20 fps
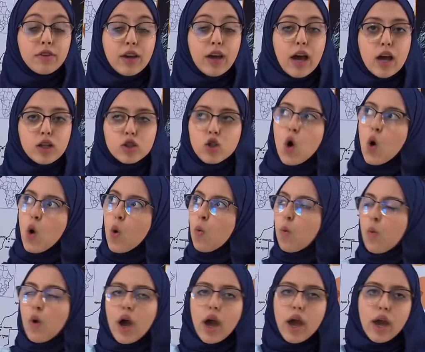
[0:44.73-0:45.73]
gas
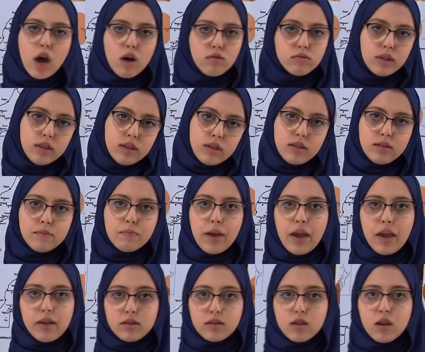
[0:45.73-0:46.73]
way out in the
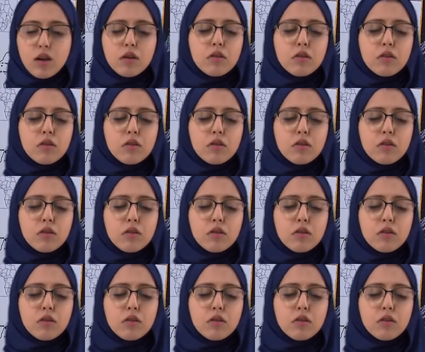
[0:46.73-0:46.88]
space,